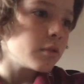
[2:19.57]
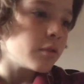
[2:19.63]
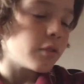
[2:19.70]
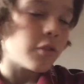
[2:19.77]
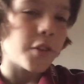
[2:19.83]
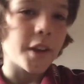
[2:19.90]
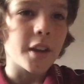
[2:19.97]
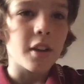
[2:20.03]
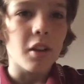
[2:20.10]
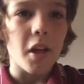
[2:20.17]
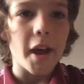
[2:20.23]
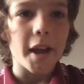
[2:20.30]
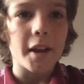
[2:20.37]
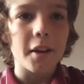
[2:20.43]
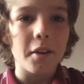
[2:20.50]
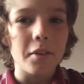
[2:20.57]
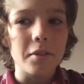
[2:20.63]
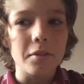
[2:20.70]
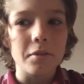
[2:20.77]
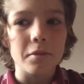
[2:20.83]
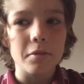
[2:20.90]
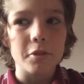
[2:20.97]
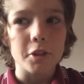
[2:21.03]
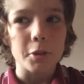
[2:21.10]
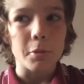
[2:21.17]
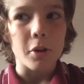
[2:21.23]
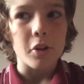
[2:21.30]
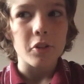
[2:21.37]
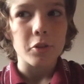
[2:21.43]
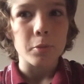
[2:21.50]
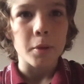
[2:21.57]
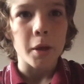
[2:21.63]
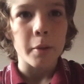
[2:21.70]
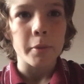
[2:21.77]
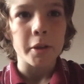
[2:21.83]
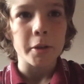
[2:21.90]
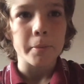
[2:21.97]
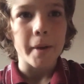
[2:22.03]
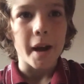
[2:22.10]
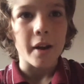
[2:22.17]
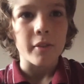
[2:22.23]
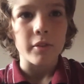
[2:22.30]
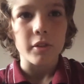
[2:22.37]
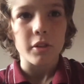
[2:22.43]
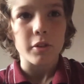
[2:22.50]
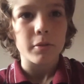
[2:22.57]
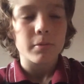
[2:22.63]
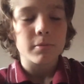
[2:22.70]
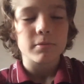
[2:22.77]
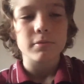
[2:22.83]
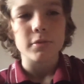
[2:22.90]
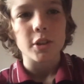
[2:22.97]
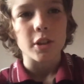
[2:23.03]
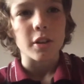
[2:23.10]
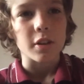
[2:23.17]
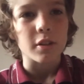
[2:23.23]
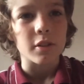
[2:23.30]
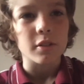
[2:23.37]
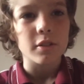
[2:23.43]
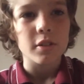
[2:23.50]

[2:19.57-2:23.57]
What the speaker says: Finger eight, a box maybe, backflip, you know.